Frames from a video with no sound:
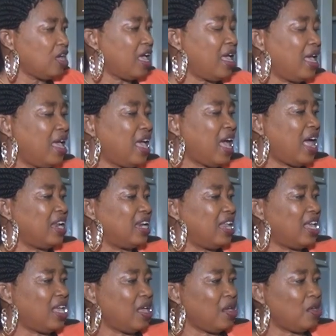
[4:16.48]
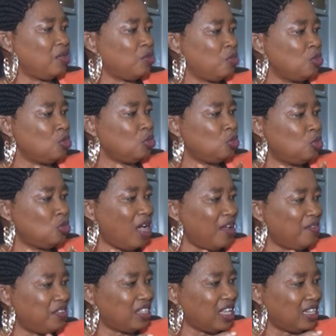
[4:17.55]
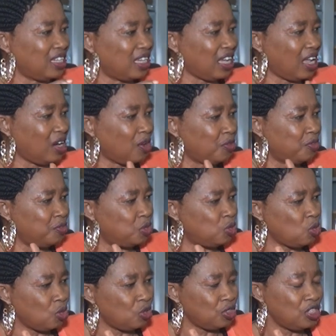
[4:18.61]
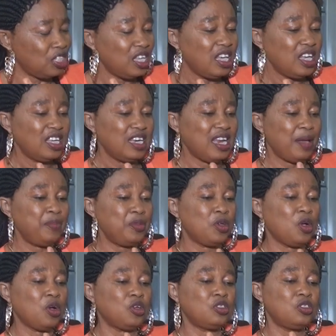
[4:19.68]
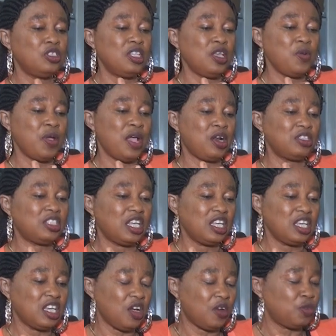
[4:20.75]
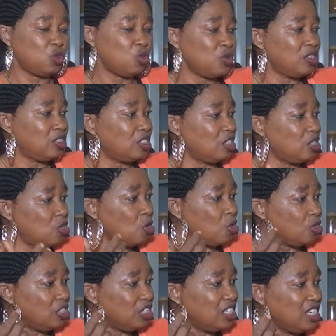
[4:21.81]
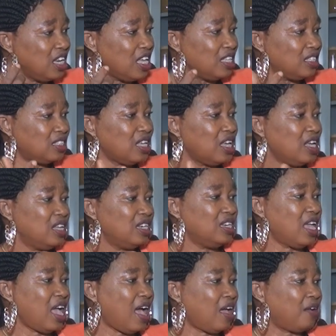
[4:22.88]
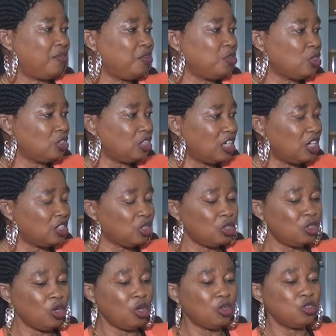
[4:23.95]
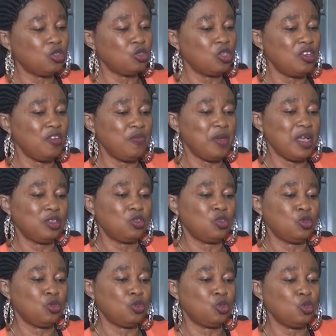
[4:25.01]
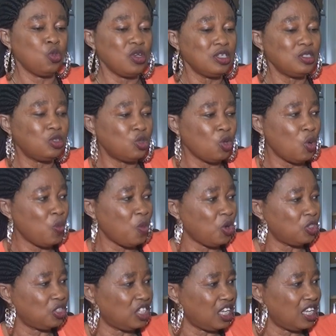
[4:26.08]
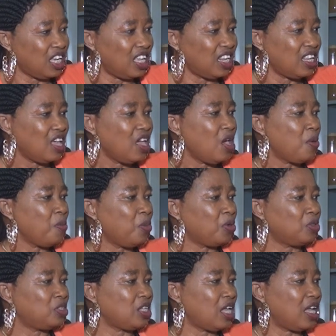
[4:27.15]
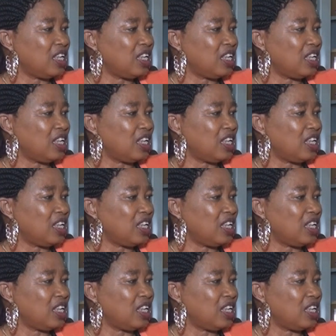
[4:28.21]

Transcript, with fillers: Uh, and uh, we used to have it as a kind of story that because they were not taking care of twins in the olden days, their future generation don't give birth to twins so much again. But uh,